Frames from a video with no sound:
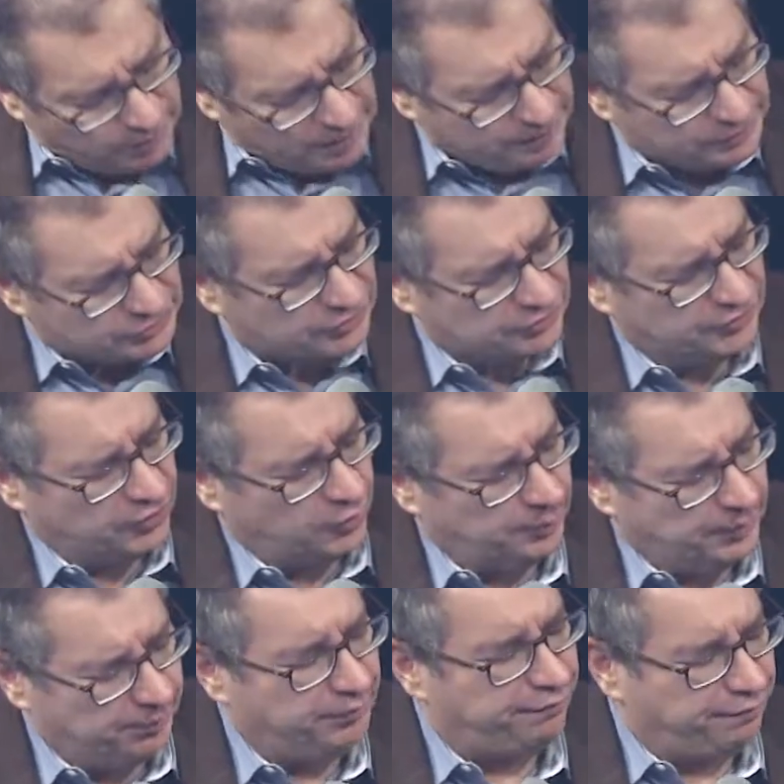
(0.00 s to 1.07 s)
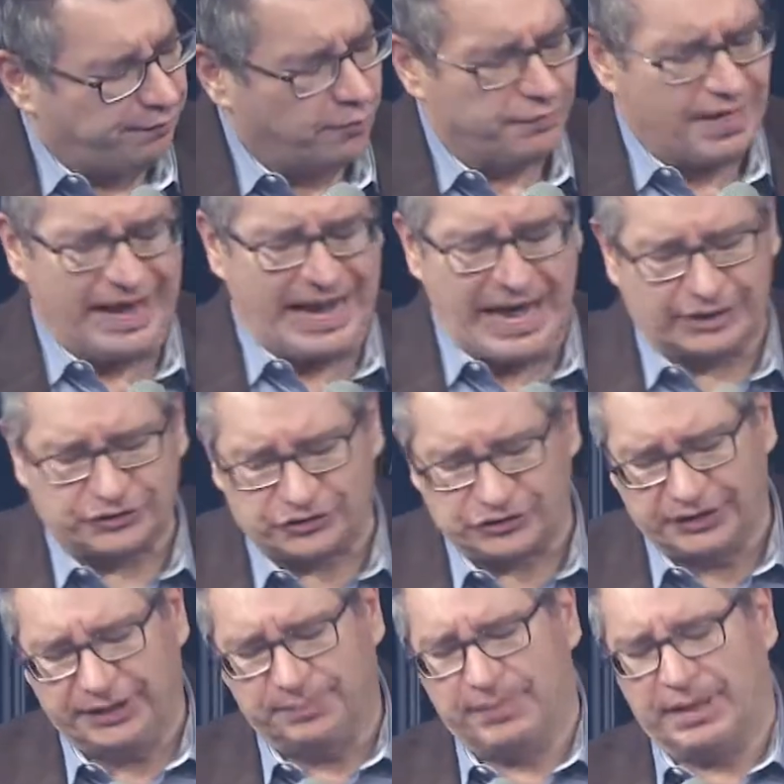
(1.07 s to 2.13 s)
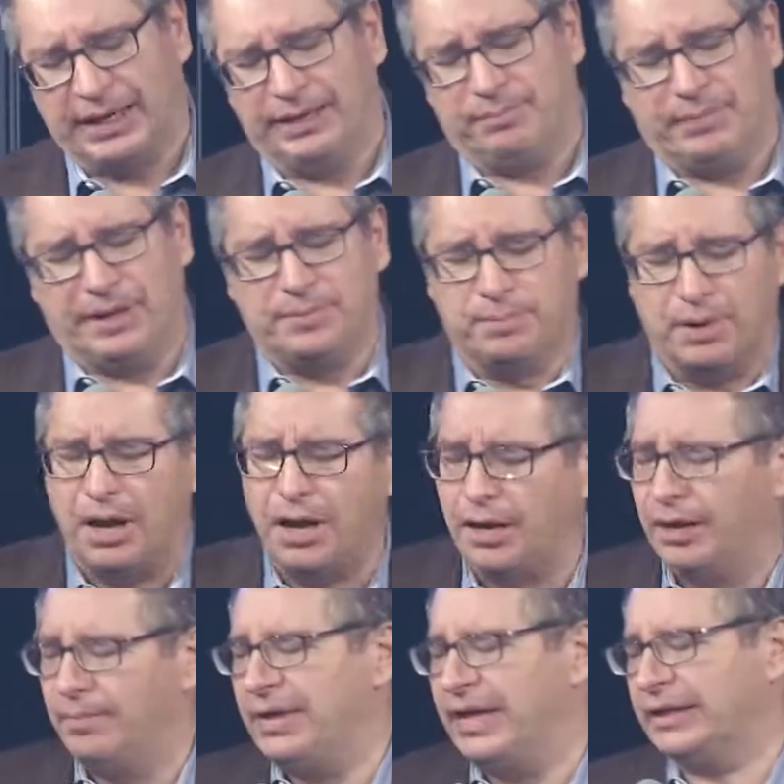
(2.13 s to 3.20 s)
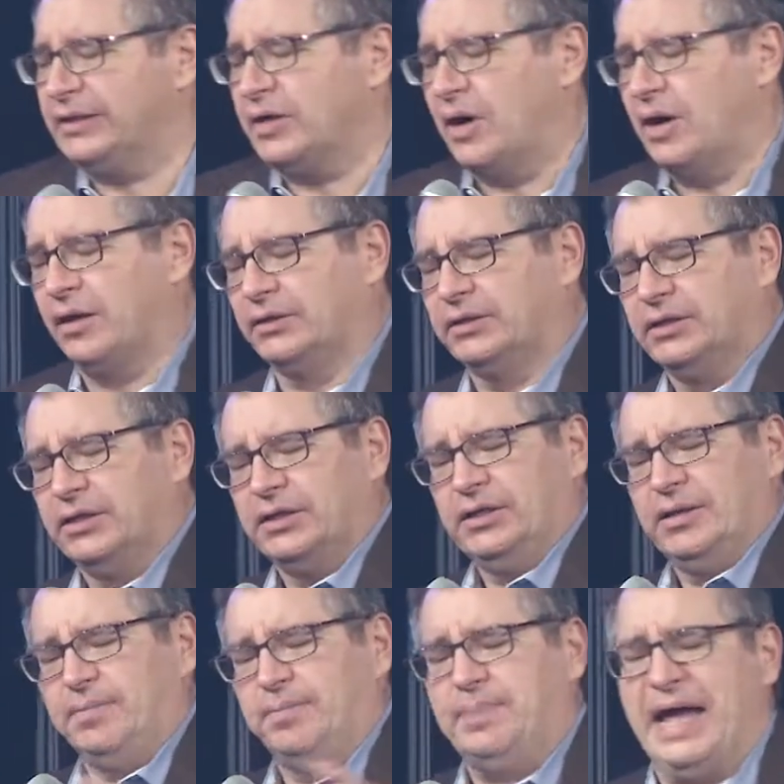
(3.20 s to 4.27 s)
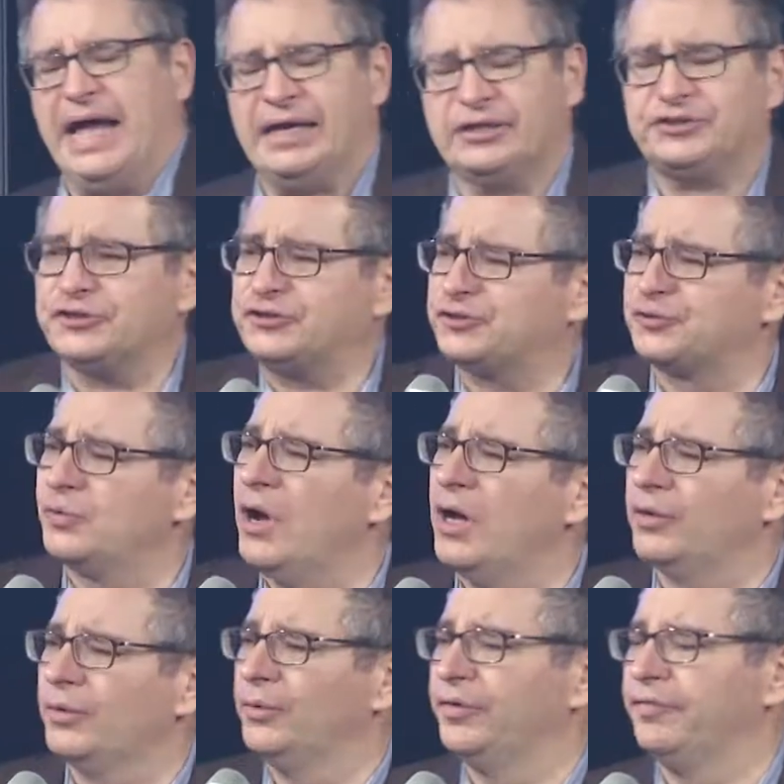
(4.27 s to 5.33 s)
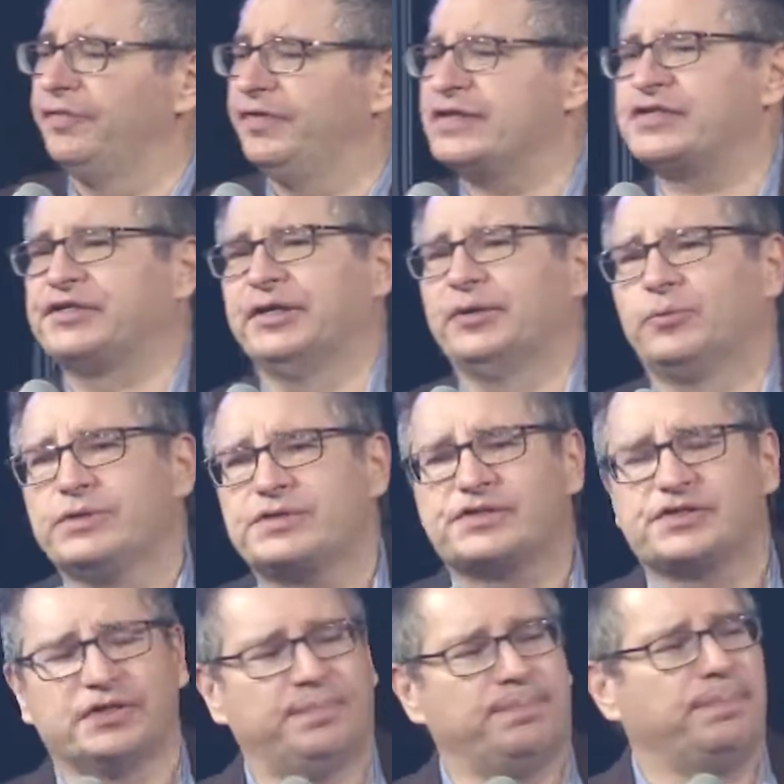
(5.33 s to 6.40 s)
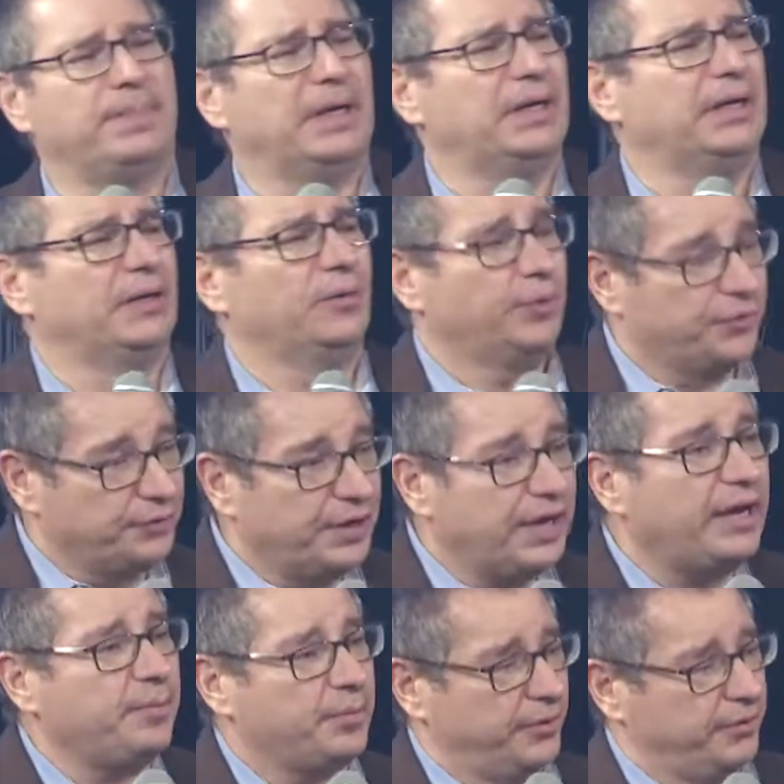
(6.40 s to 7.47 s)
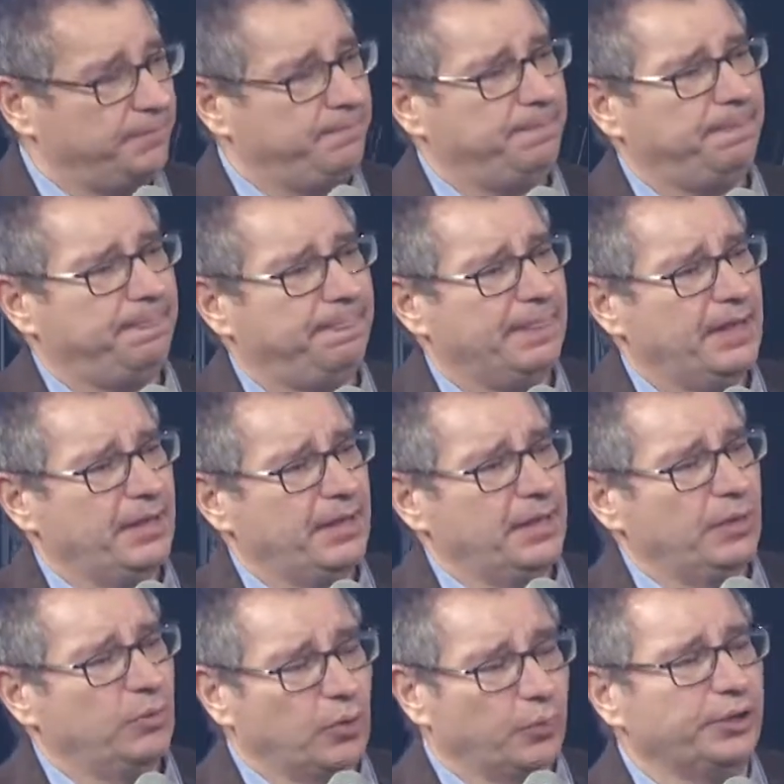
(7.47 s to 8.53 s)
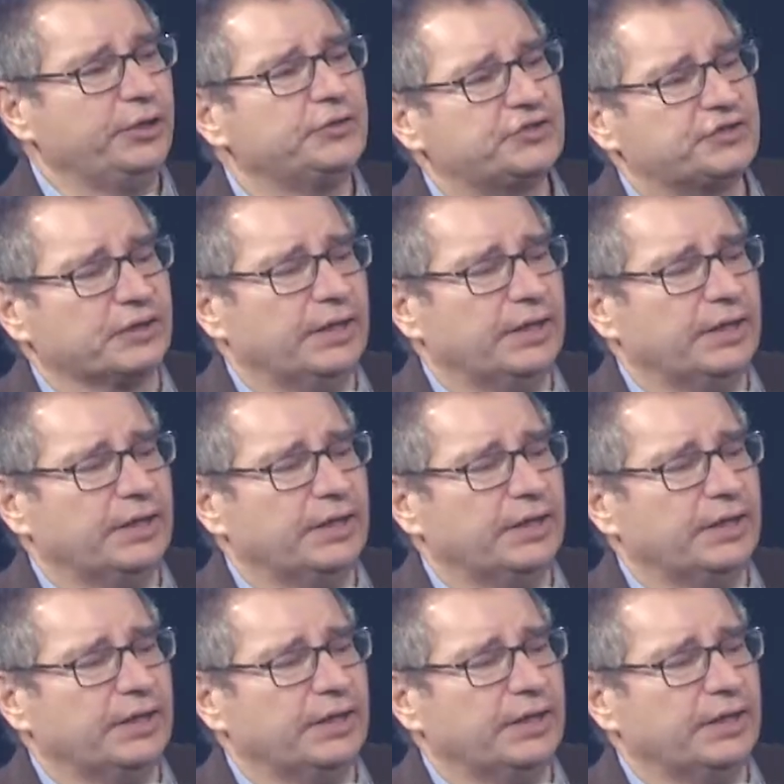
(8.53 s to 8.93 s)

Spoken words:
maybe just a little bit before that actually, my mom had gone back to Toronto to visit with with her neighbor, where we used to